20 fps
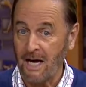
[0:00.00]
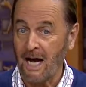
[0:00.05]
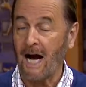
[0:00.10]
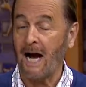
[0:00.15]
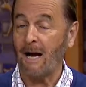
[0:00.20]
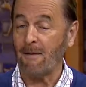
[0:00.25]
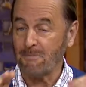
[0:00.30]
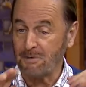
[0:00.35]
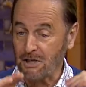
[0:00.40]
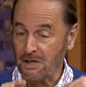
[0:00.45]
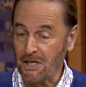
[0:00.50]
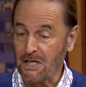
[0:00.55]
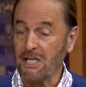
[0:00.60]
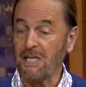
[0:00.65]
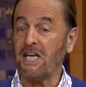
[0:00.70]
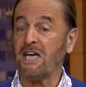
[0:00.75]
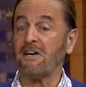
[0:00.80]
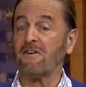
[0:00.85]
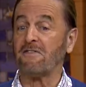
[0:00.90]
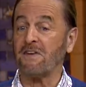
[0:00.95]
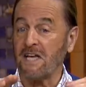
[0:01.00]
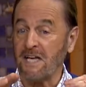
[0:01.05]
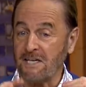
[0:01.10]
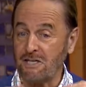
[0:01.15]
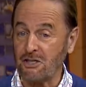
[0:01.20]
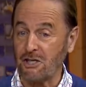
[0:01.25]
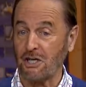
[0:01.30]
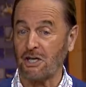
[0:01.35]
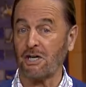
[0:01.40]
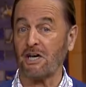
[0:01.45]
I'm to live
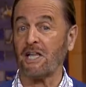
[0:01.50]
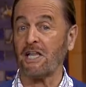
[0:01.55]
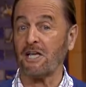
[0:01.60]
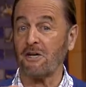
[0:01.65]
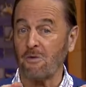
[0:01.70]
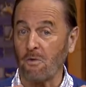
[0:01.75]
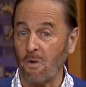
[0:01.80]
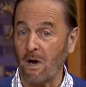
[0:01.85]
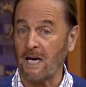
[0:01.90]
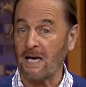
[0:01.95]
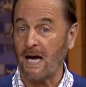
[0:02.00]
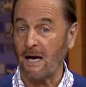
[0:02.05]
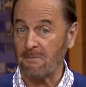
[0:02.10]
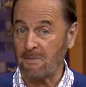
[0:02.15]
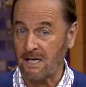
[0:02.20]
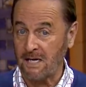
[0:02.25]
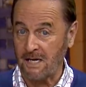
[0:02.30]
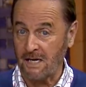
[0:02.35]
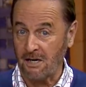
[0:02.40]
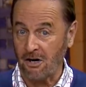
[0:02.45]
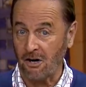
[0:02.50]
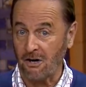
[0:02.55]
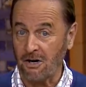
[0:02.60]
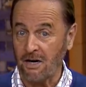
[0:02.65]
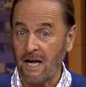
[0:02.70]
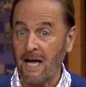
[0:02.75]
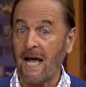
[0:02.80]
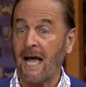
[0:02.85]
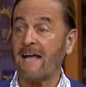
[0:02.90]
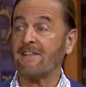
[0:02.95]
eternally while I'm here,
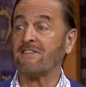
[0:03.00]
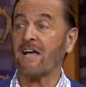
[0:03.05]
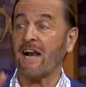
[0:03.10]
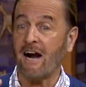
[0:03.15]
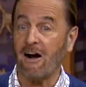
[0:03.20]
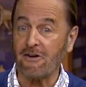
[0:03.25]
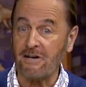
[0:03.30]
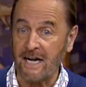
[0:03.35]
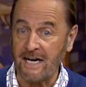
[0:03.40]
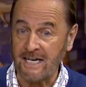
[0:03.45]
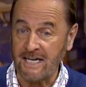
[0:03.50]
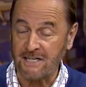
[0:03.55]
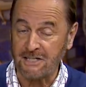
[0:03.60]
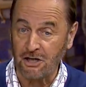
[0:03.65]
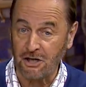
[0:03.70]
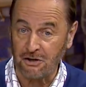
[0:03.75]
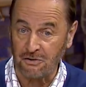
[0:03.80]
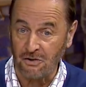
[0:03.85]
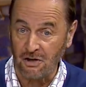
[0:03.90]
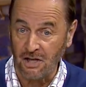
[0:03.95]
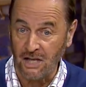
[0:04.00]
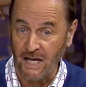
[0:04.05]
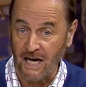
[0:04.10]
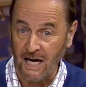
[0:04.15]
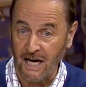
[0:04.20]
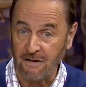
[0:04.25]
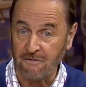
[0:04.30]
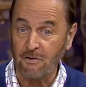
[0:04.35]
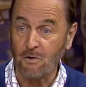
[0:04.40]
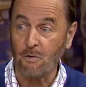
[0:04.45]
and then I'll get eternal
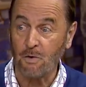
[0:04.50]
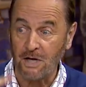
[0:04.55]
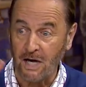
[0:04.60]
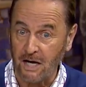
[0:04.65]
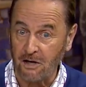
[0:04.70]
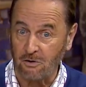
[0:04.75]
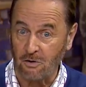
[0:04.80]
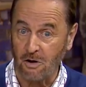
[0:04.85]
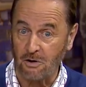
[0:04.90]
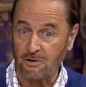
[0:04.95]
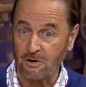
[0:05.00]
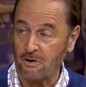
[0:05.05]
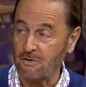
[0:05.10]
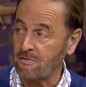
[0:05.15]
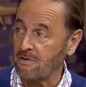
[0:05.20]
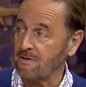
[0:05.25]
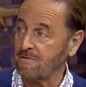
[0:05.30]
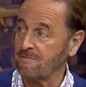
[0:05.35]
life when I cross wow. over.